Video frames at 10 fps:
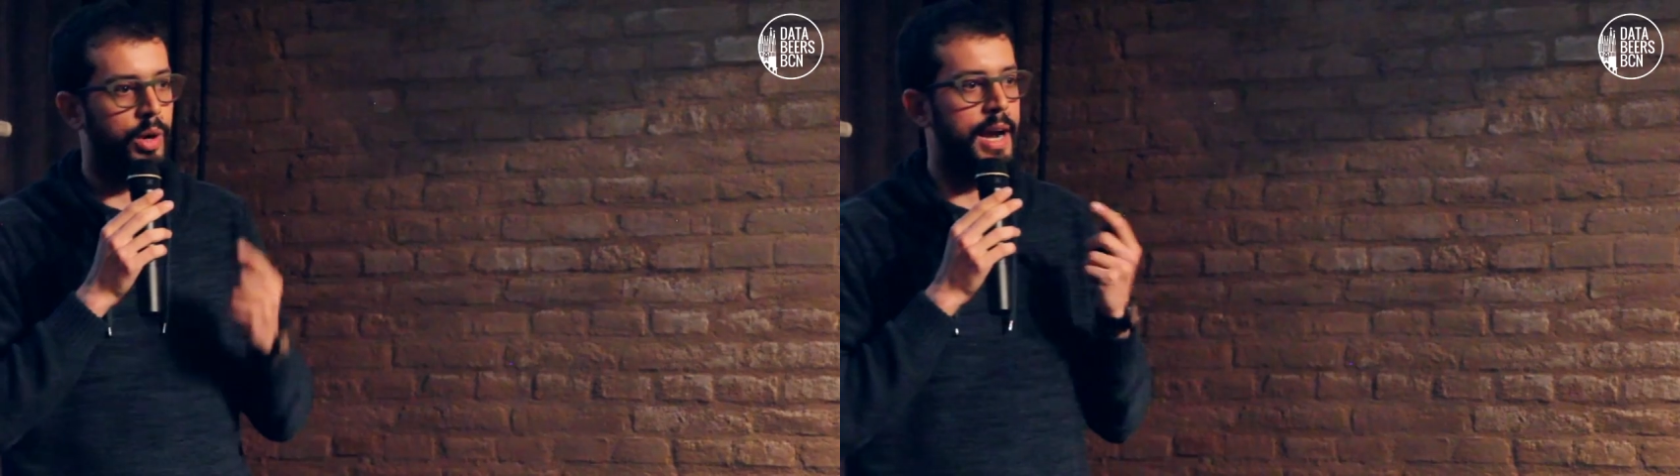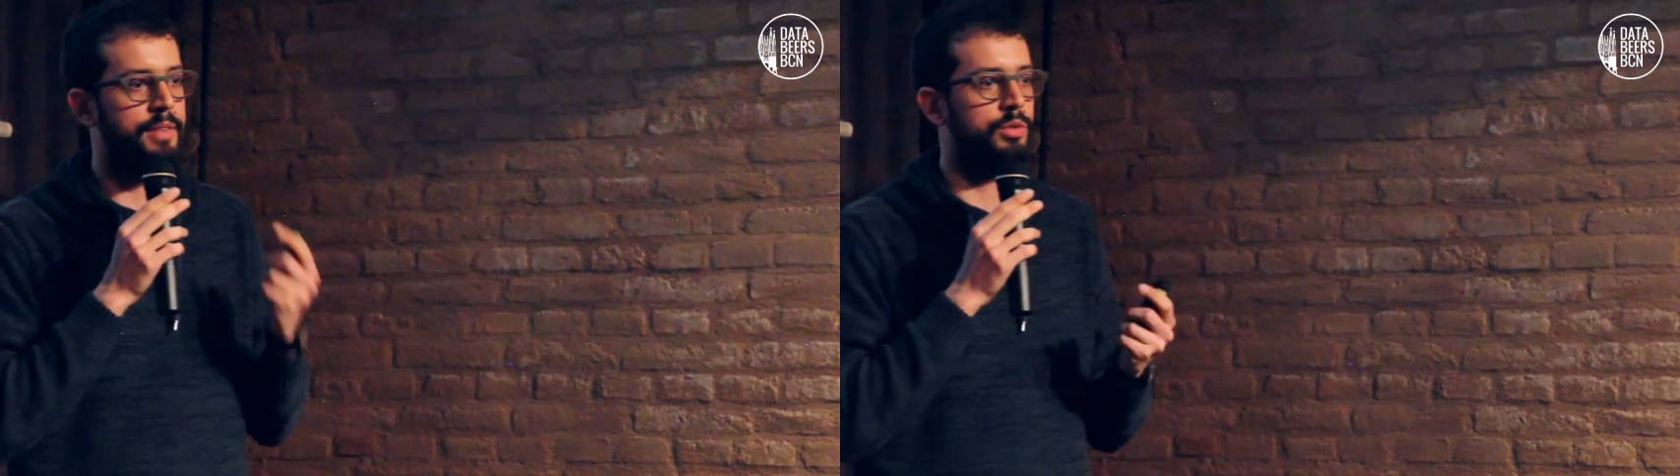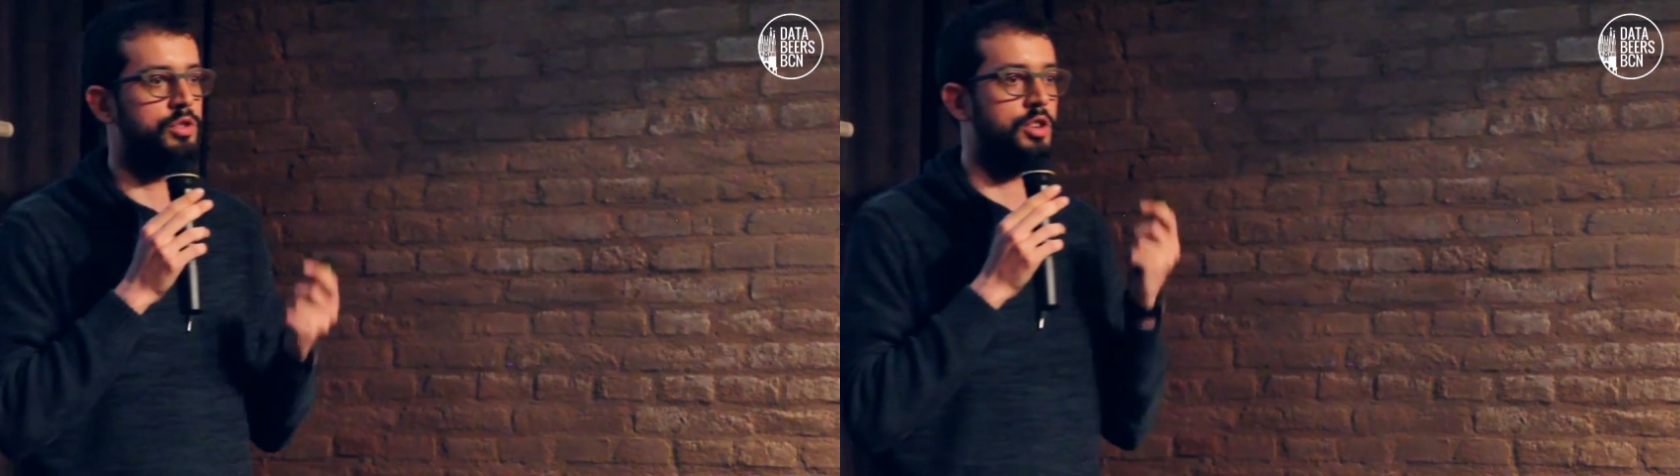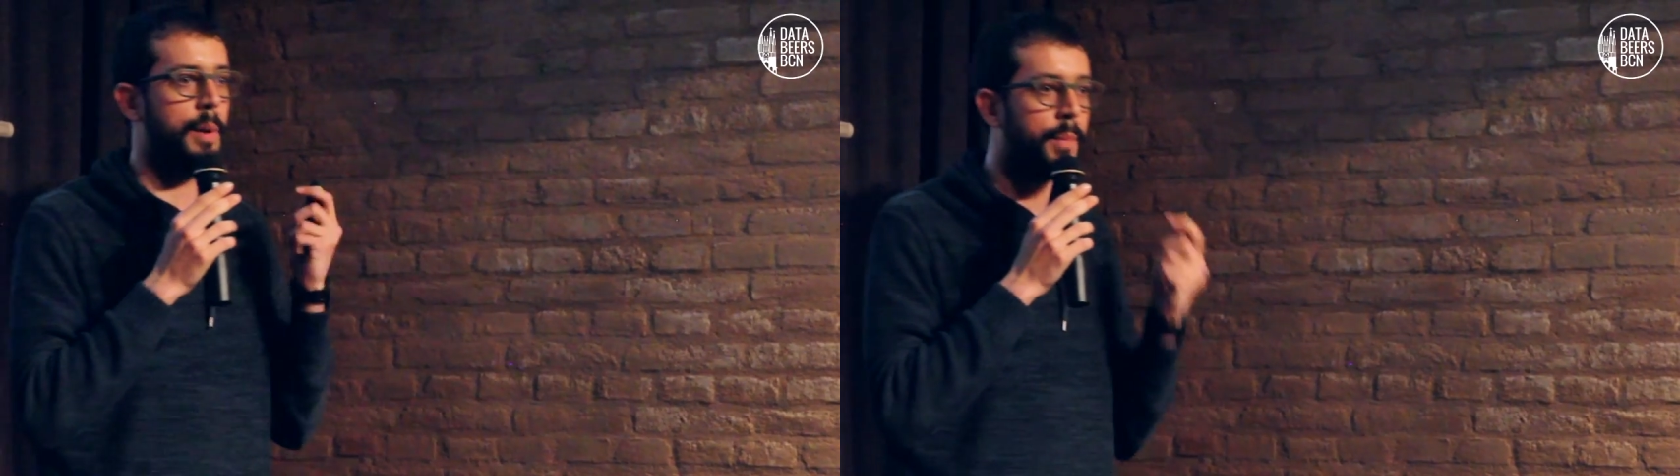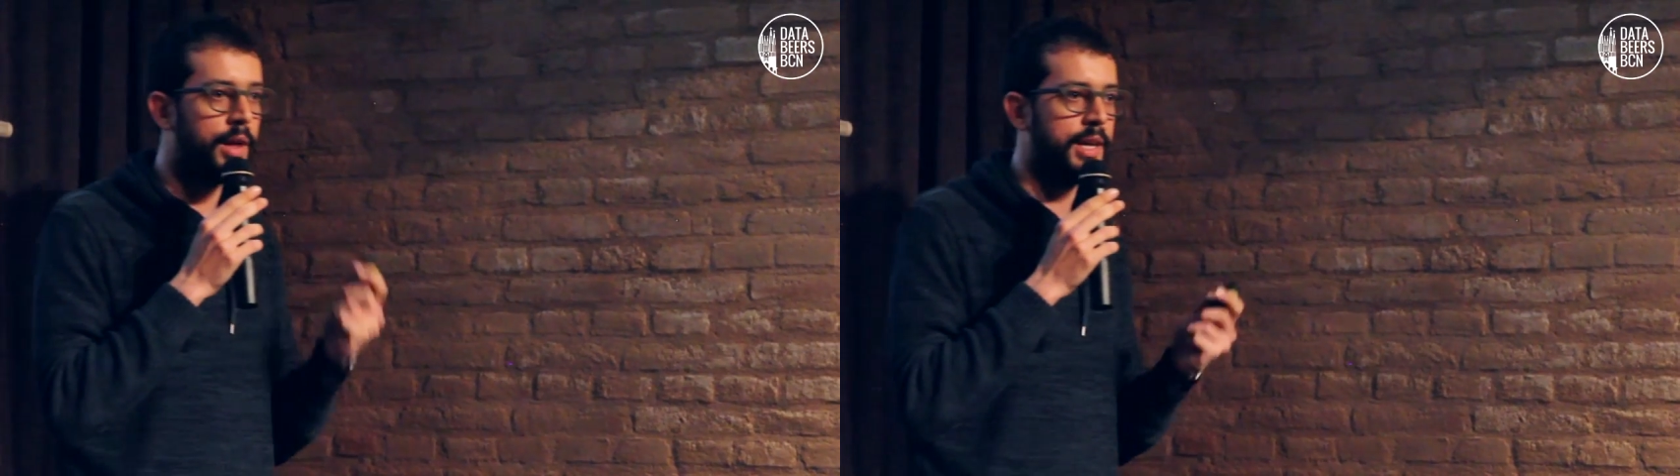arrive to
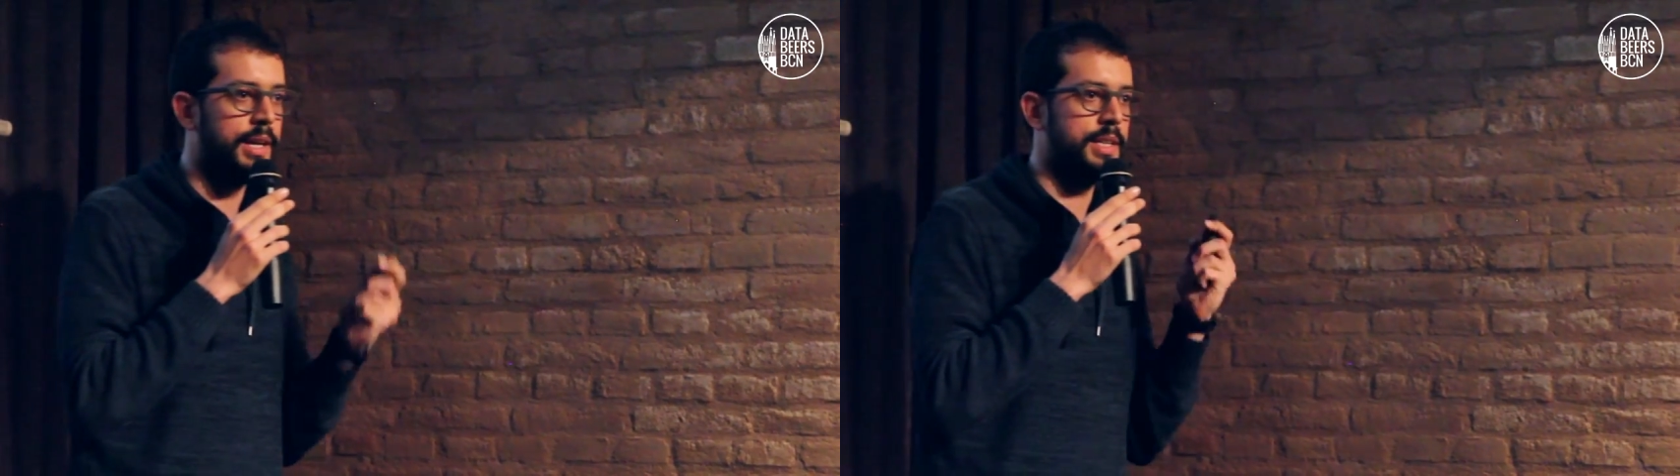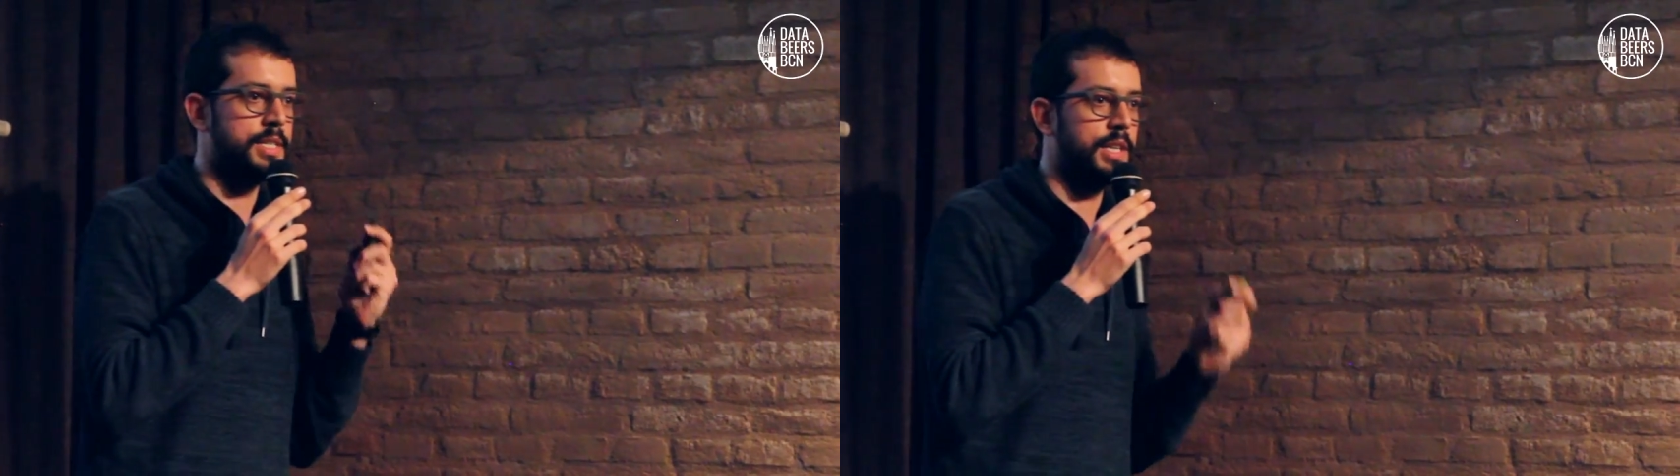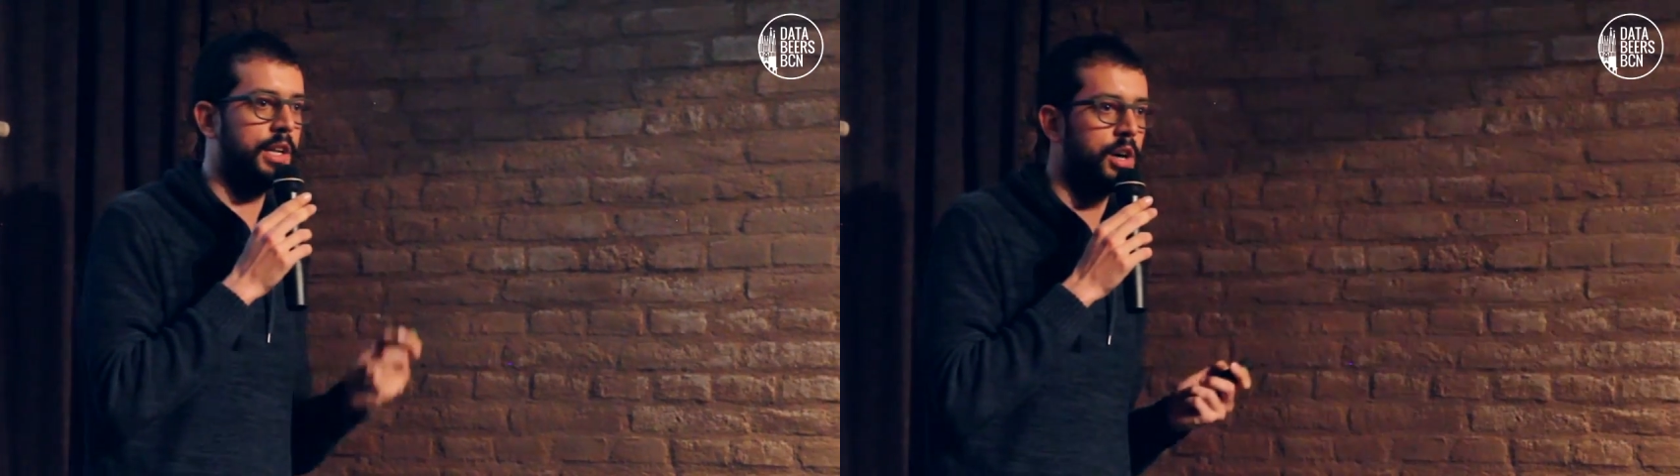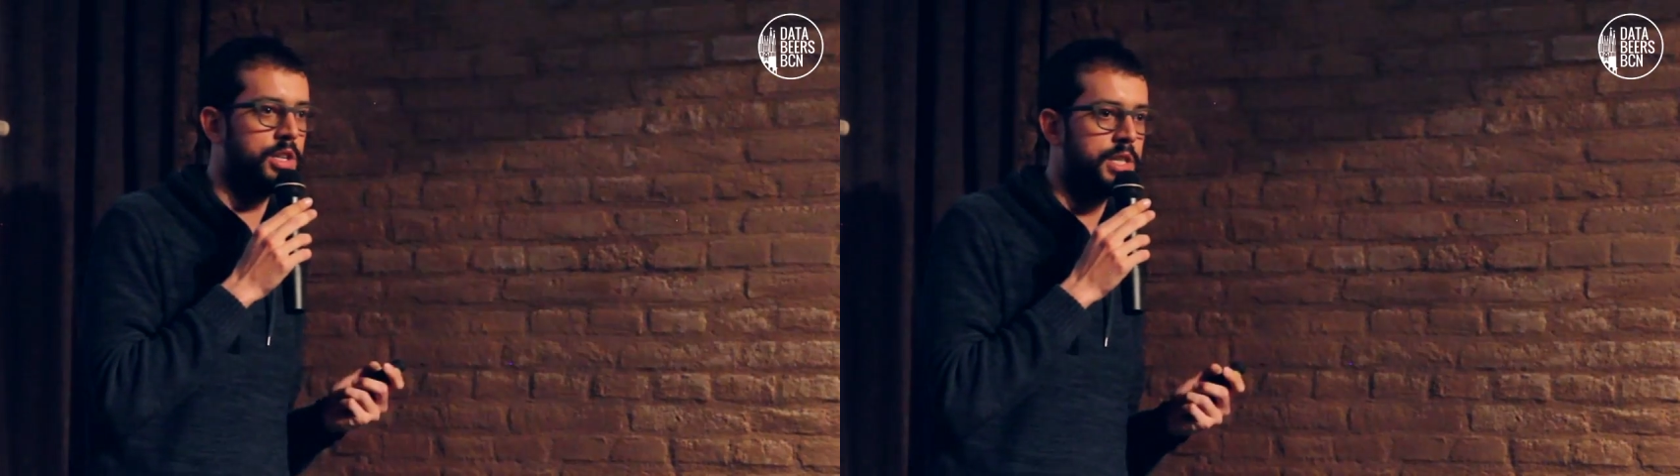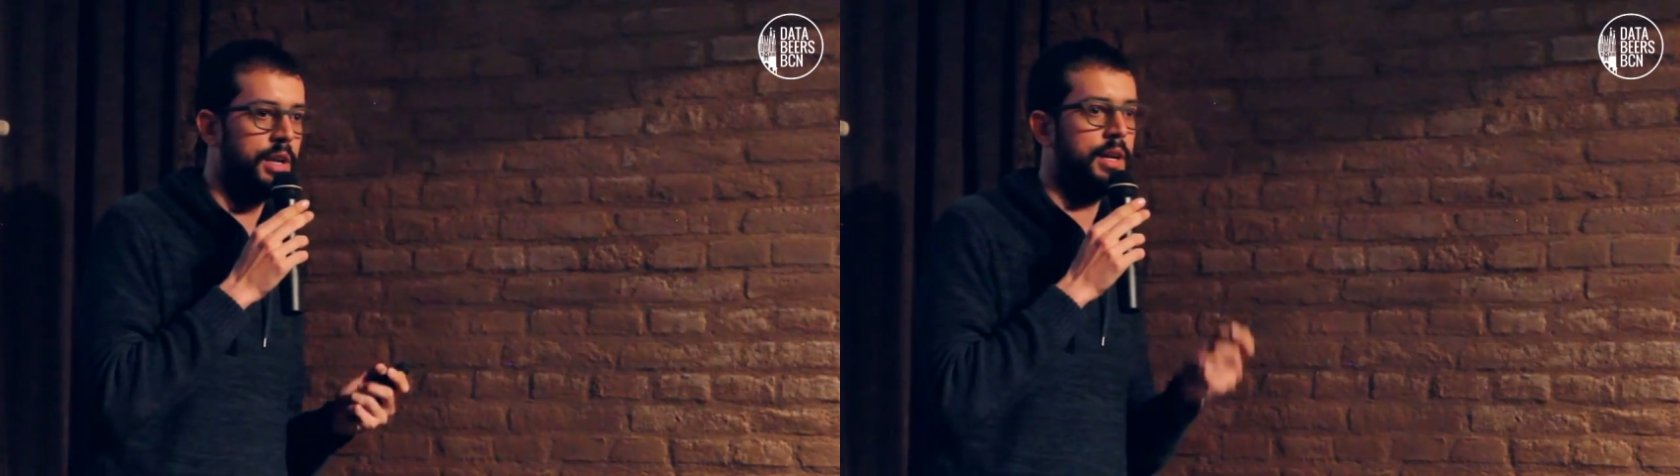somebody in the city
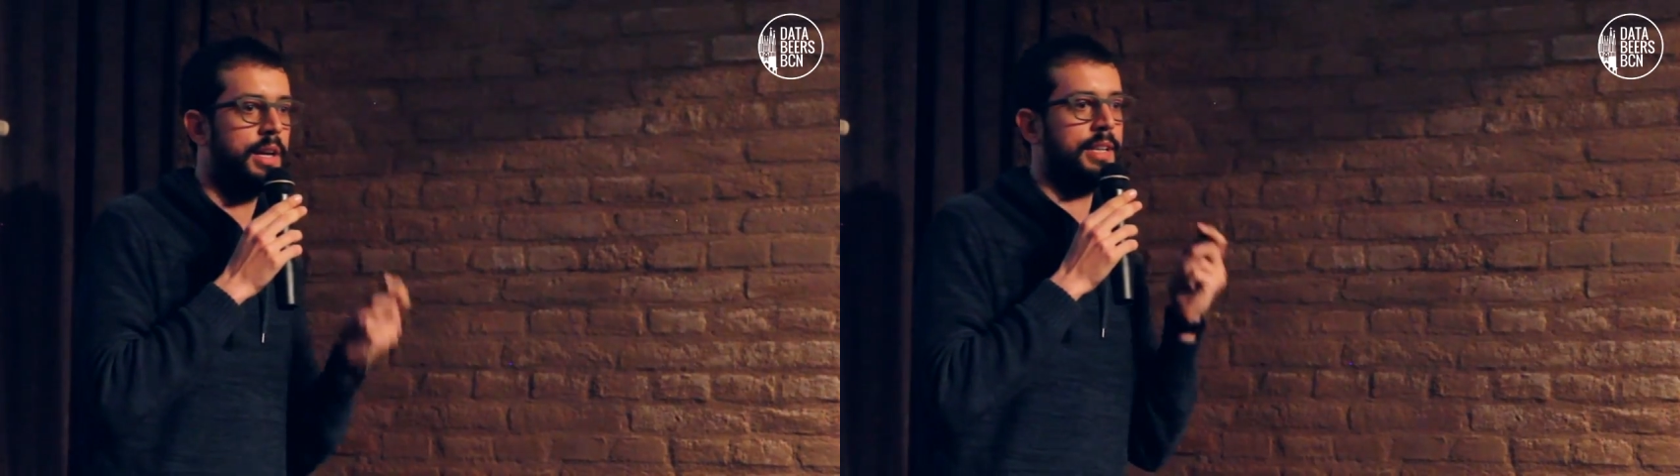council